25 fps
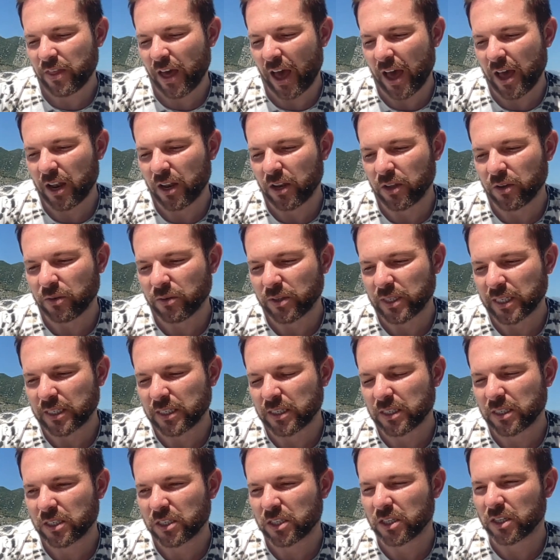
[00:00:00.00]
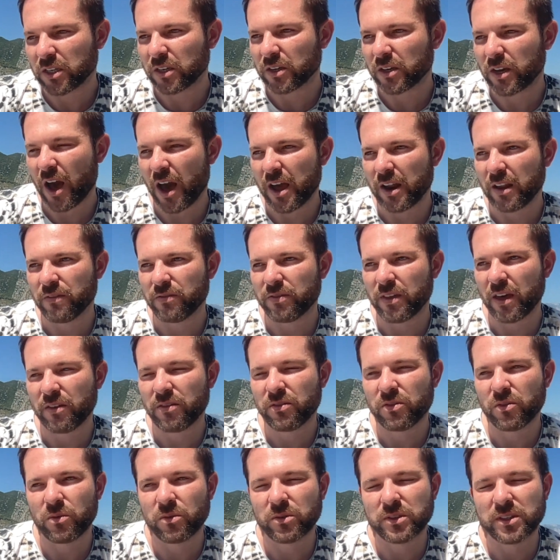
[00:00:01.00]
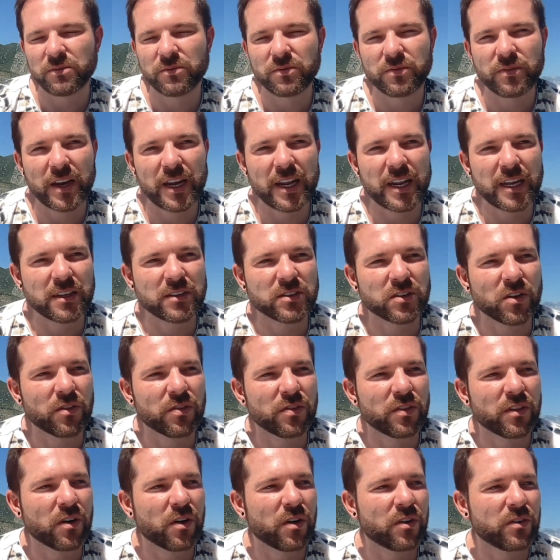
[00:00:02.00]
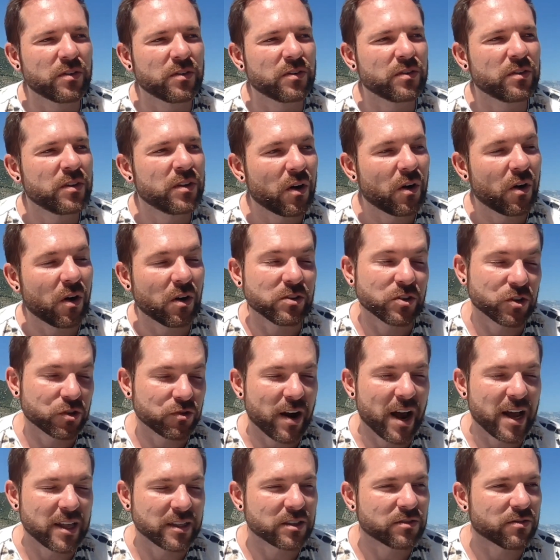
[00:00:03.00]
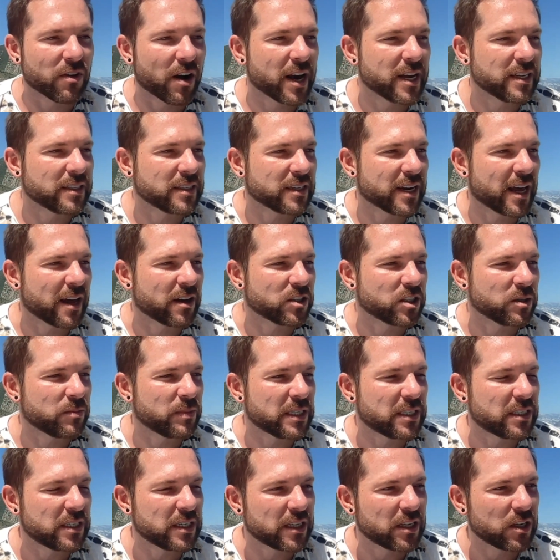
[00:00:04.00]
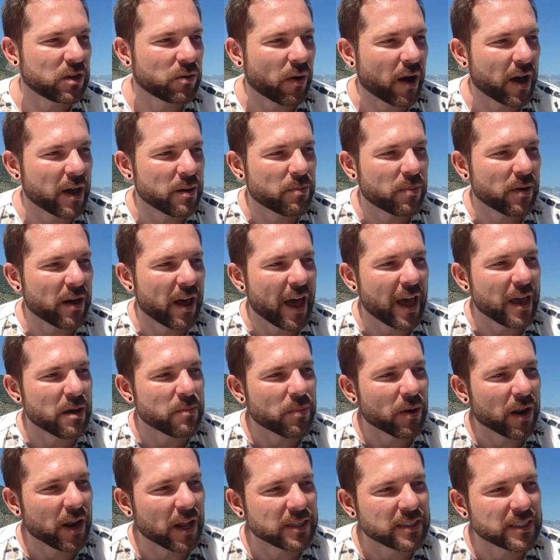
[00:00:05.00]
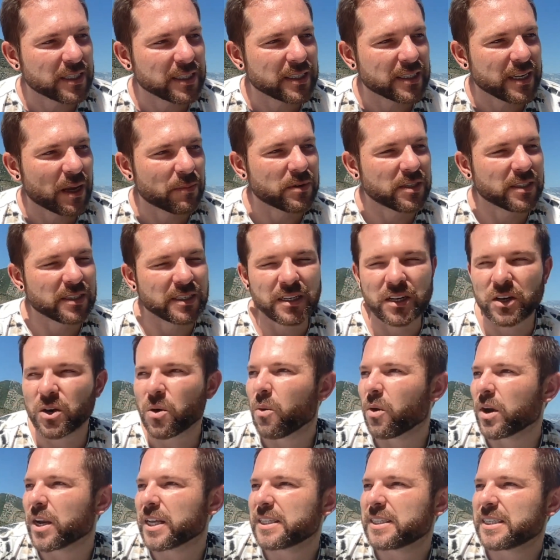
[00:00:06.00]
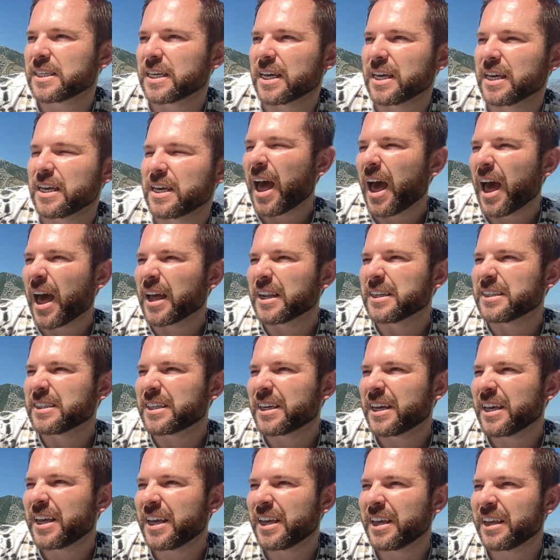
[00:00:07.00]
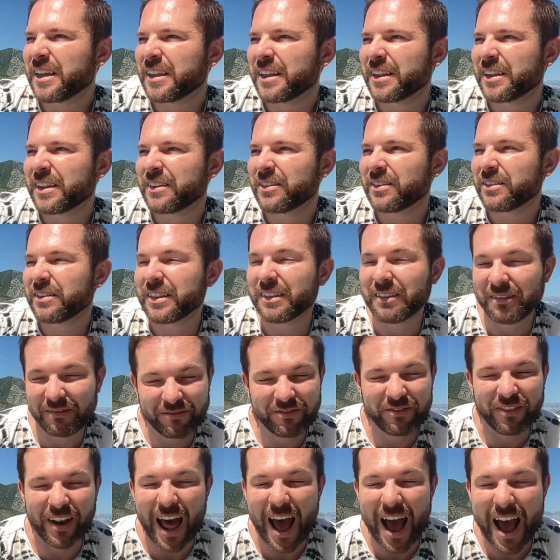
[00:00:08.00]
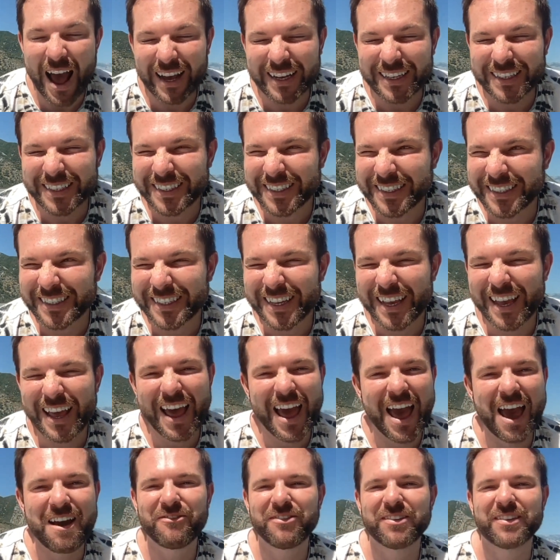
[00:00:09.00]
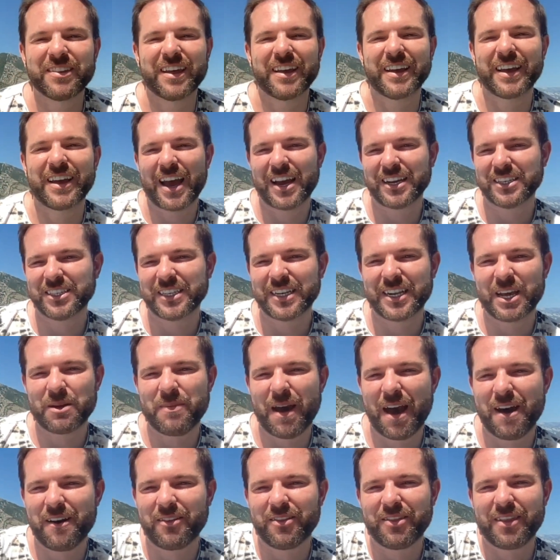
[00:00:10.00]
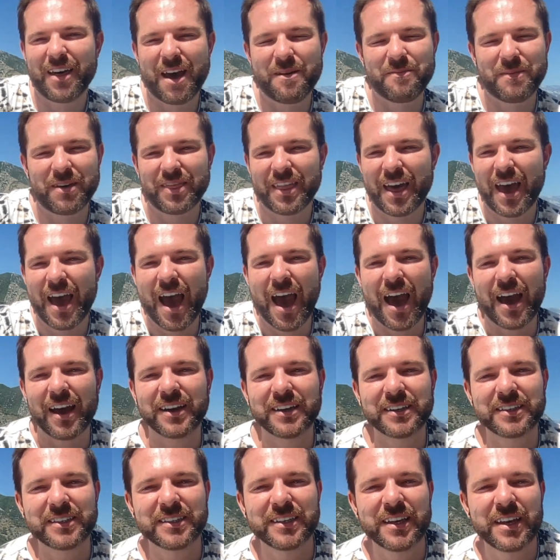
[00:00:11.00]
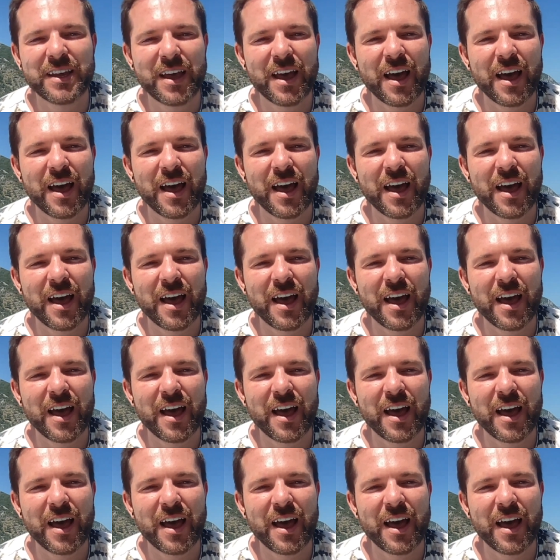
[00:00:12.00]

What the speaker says: that alluded to kind of their thoughts and feelings on trans rights and LGBTQIA plus acceptance and equality and flags, everything actually about them and their act.